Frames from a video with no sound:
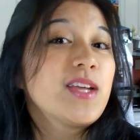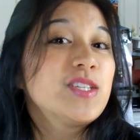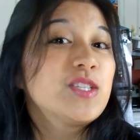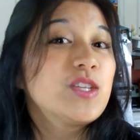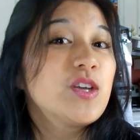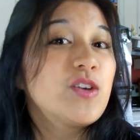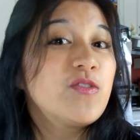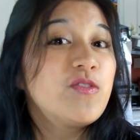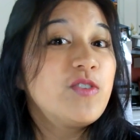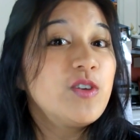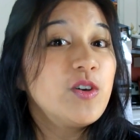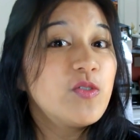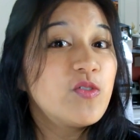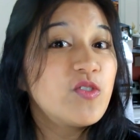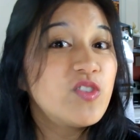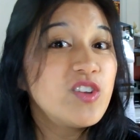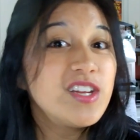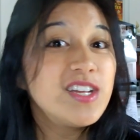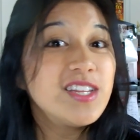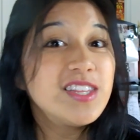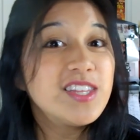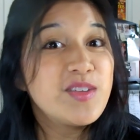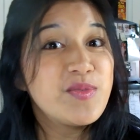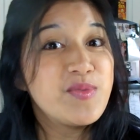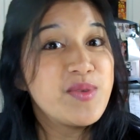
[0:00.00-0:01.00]
So feel
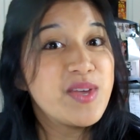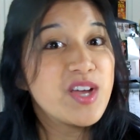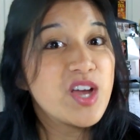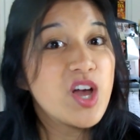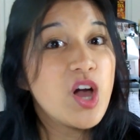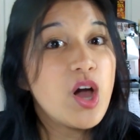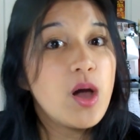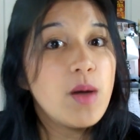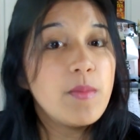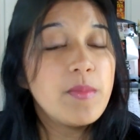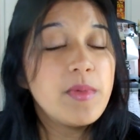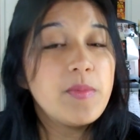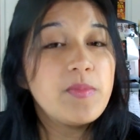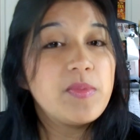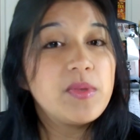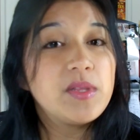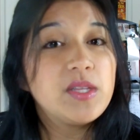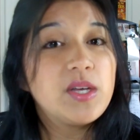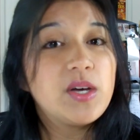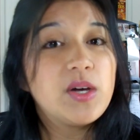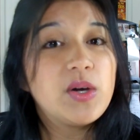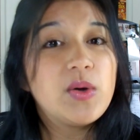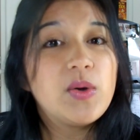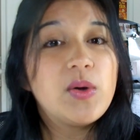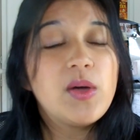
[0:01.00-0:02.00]
free to leave me a comment
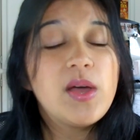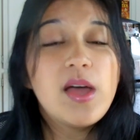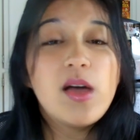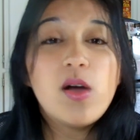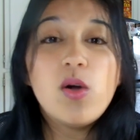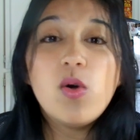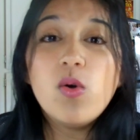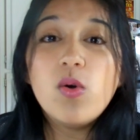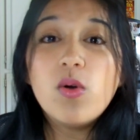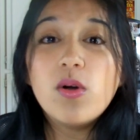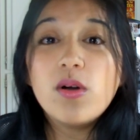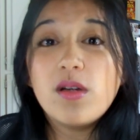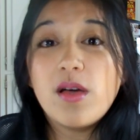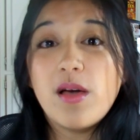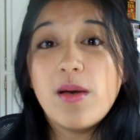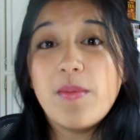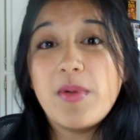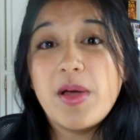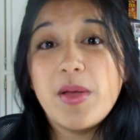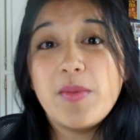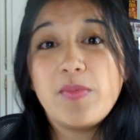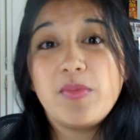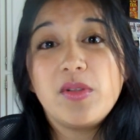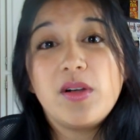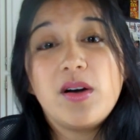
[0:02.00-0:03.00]
below or on
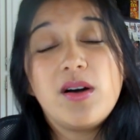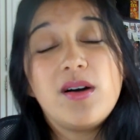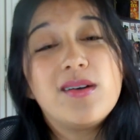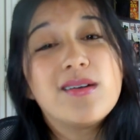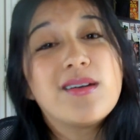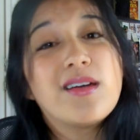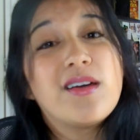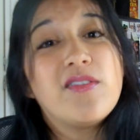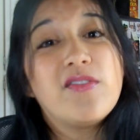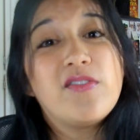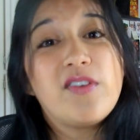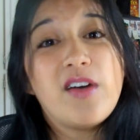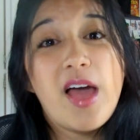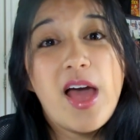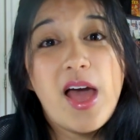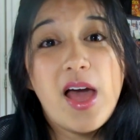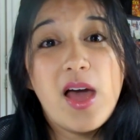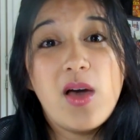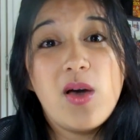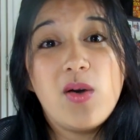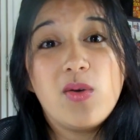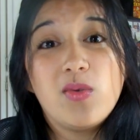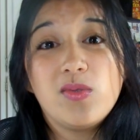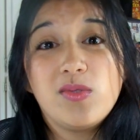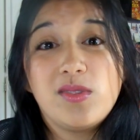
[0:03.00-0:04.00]
my blog of
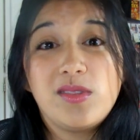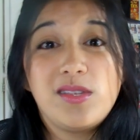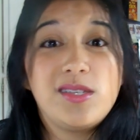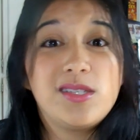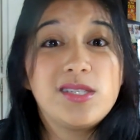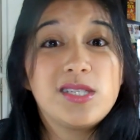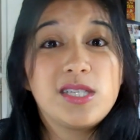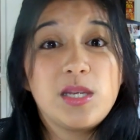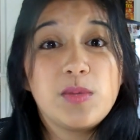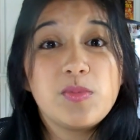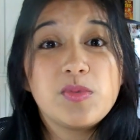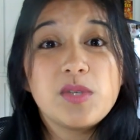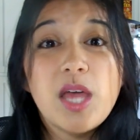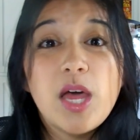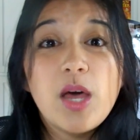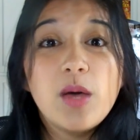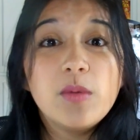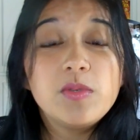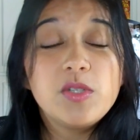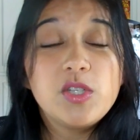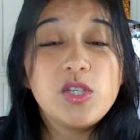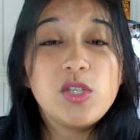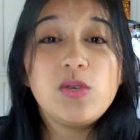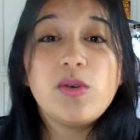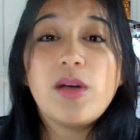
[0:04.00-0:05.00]
how these tips
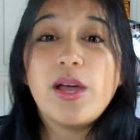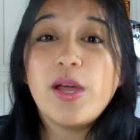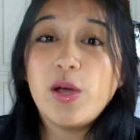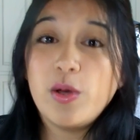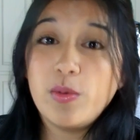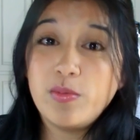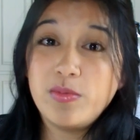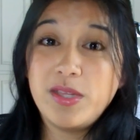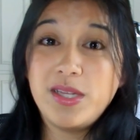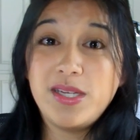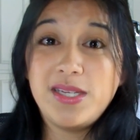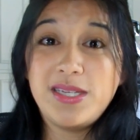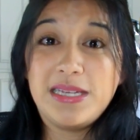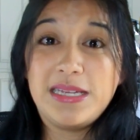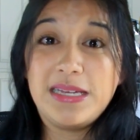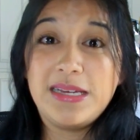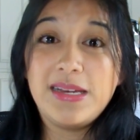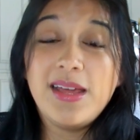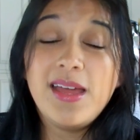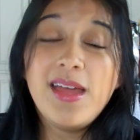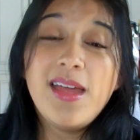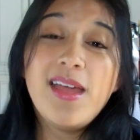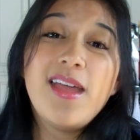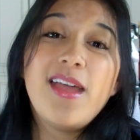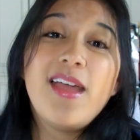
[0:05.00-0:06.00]
helped you. I hope they
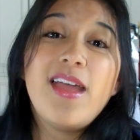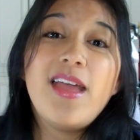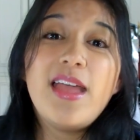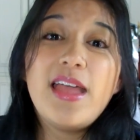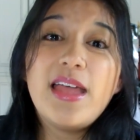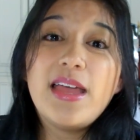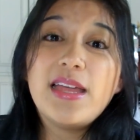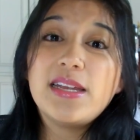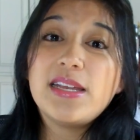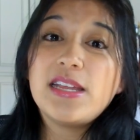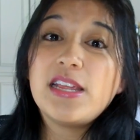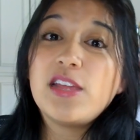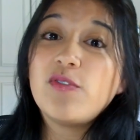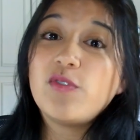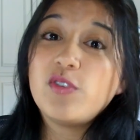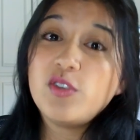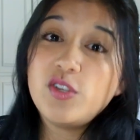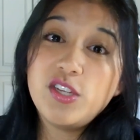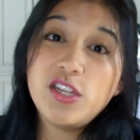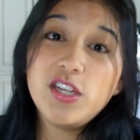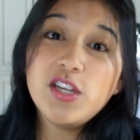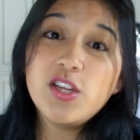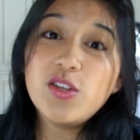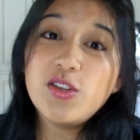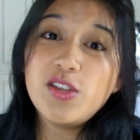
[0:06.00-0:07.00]
did. And if you
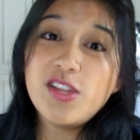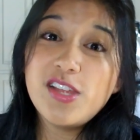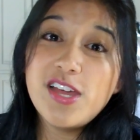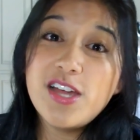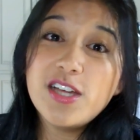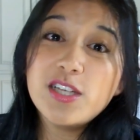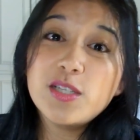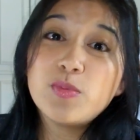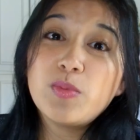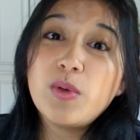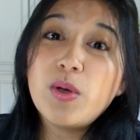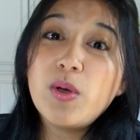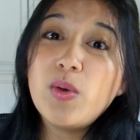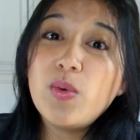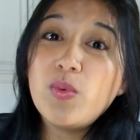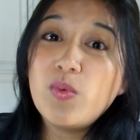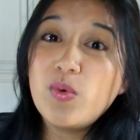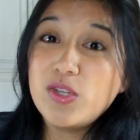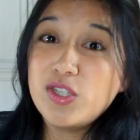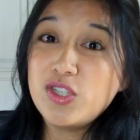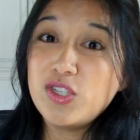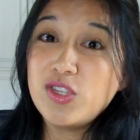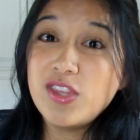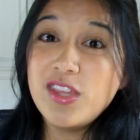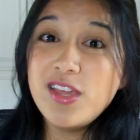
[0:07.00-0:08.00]
did go to the expo,
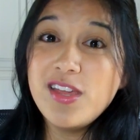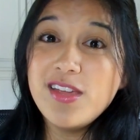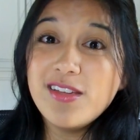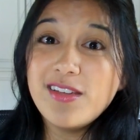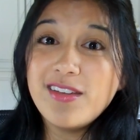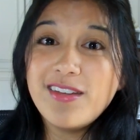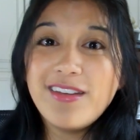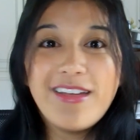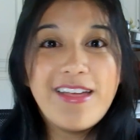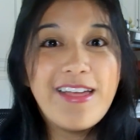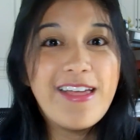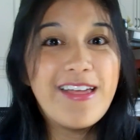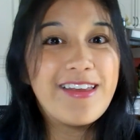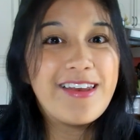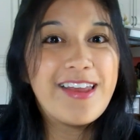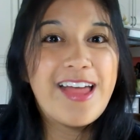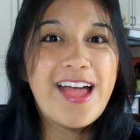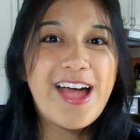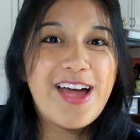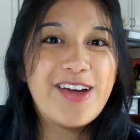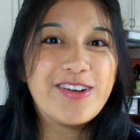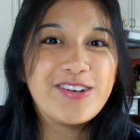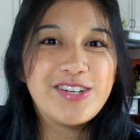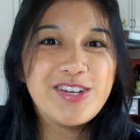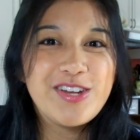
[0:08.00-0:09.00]
what'd you think? And
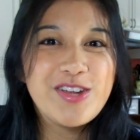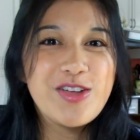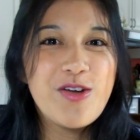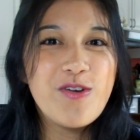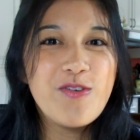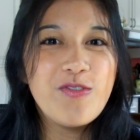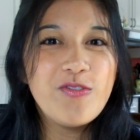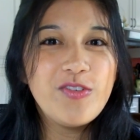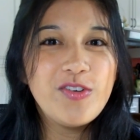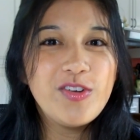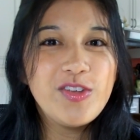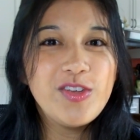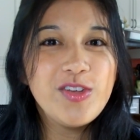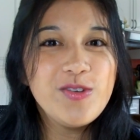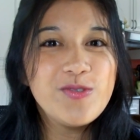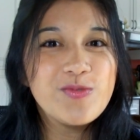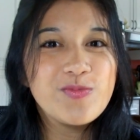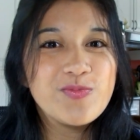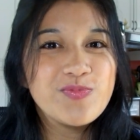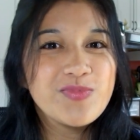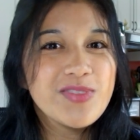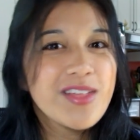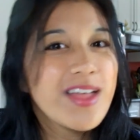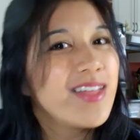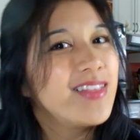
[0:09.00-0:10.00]
how did it go for you?
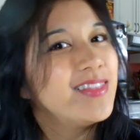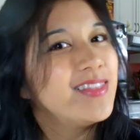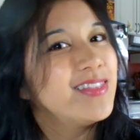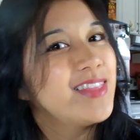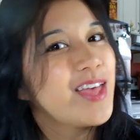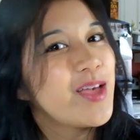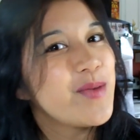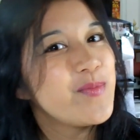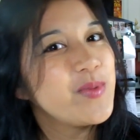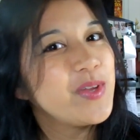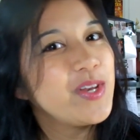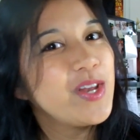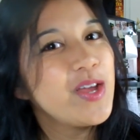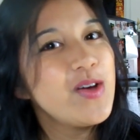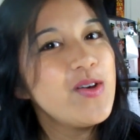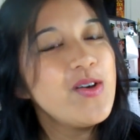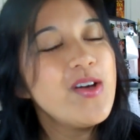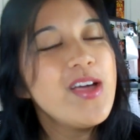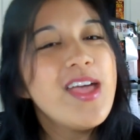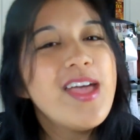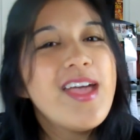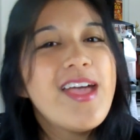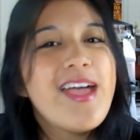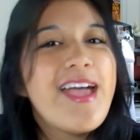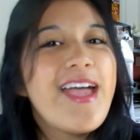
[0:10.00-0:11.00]
Let me know.
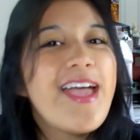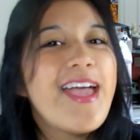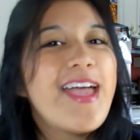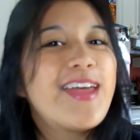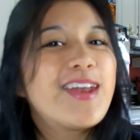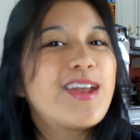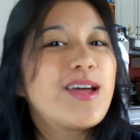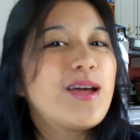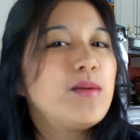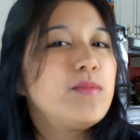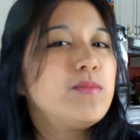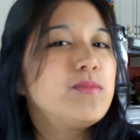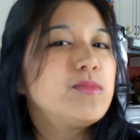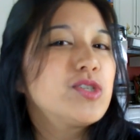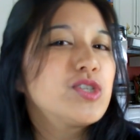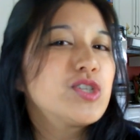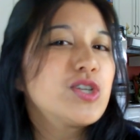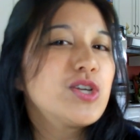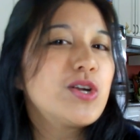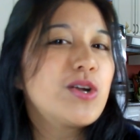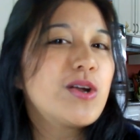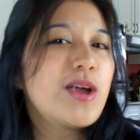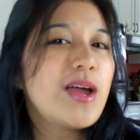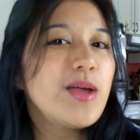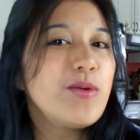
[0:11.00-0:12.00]
And I'm
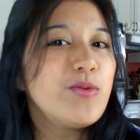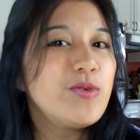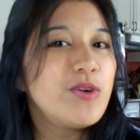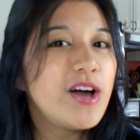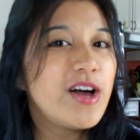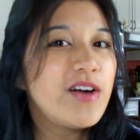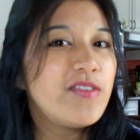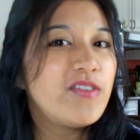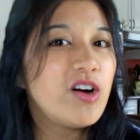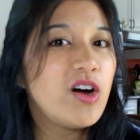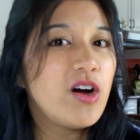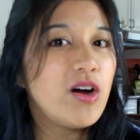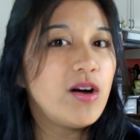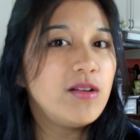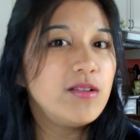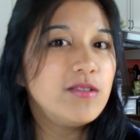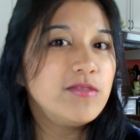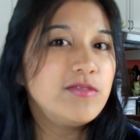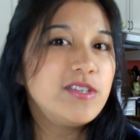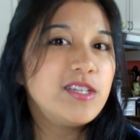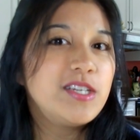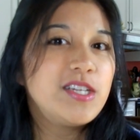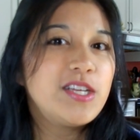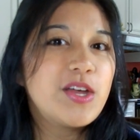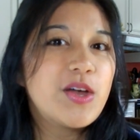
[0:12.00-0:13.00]
sure I will have a
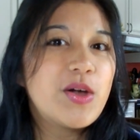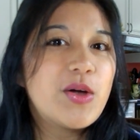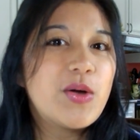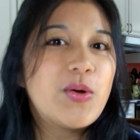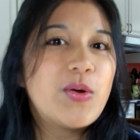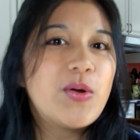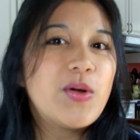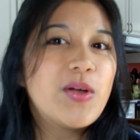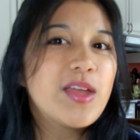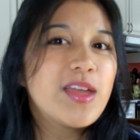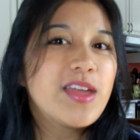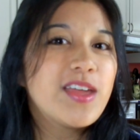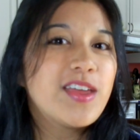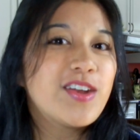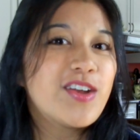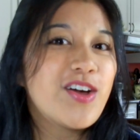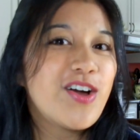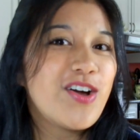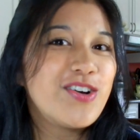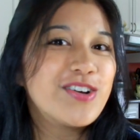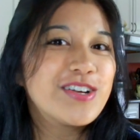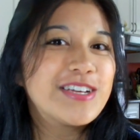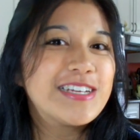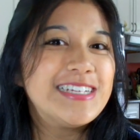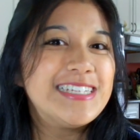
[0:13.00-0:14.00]
haul video in
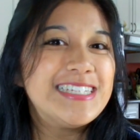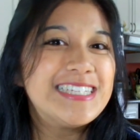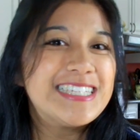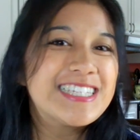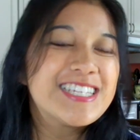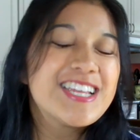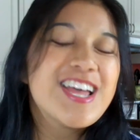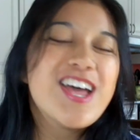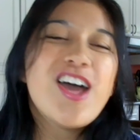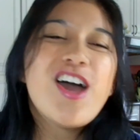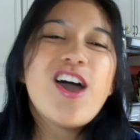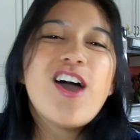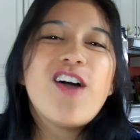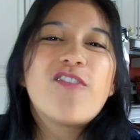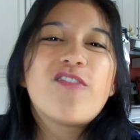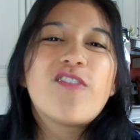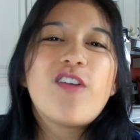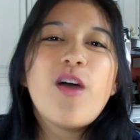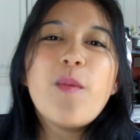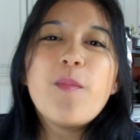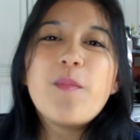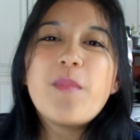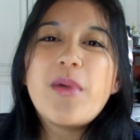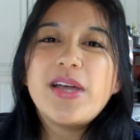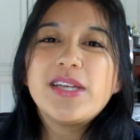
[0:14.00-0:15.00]
August
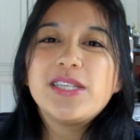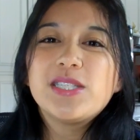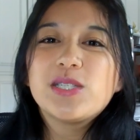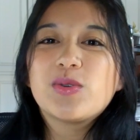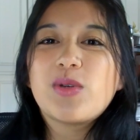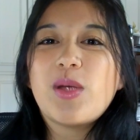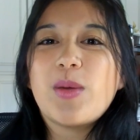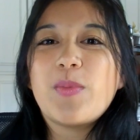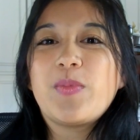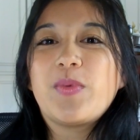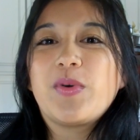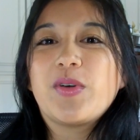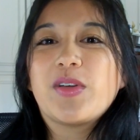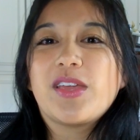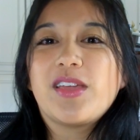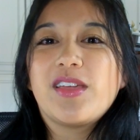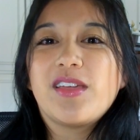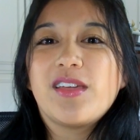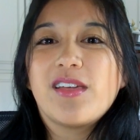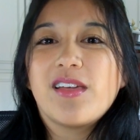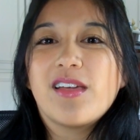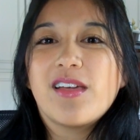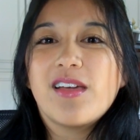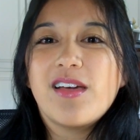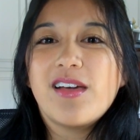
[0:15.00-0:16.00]
from my
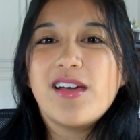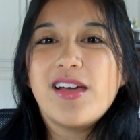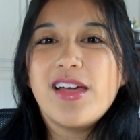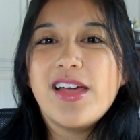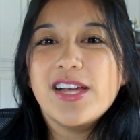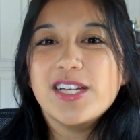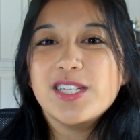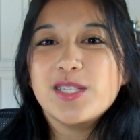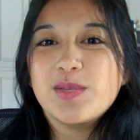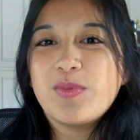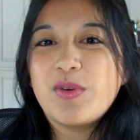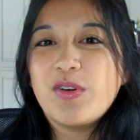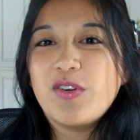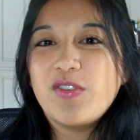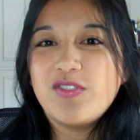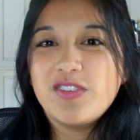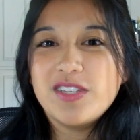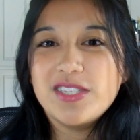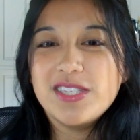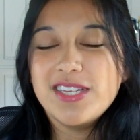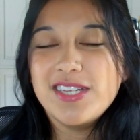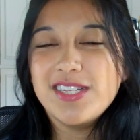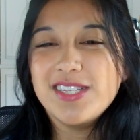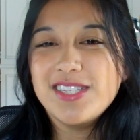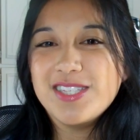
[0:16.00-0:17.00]
Scrapbooking Expo
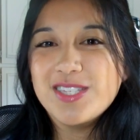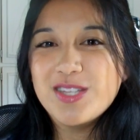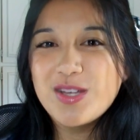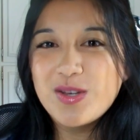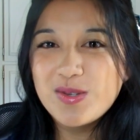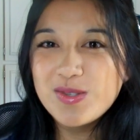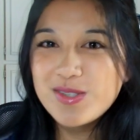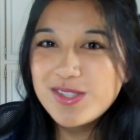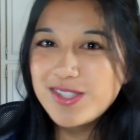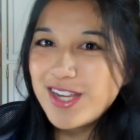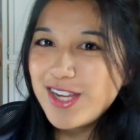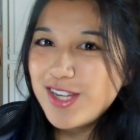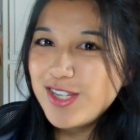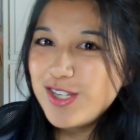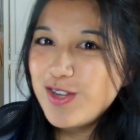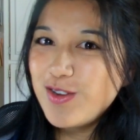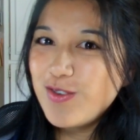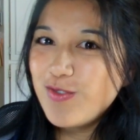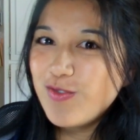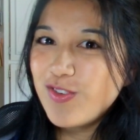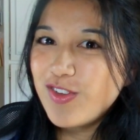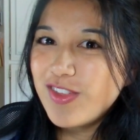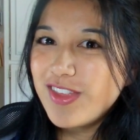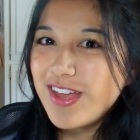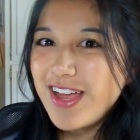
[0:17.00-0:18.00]
visit. So stay
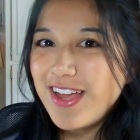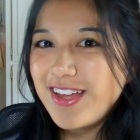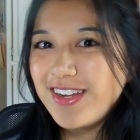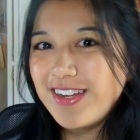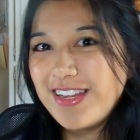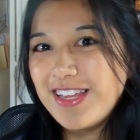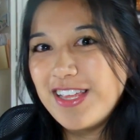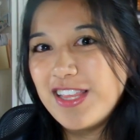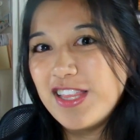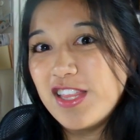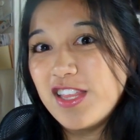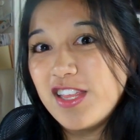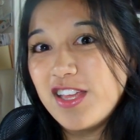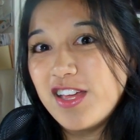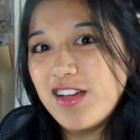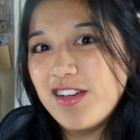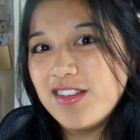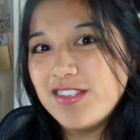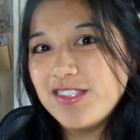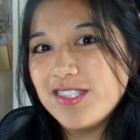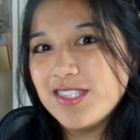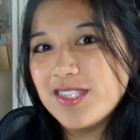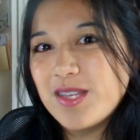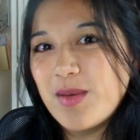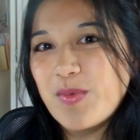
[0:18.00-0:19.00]
tuned for that in the
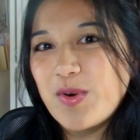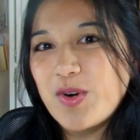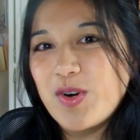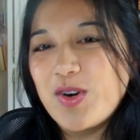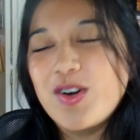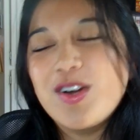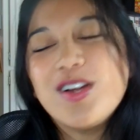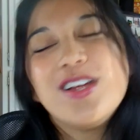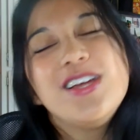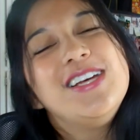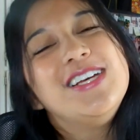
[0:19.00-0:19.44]
summer.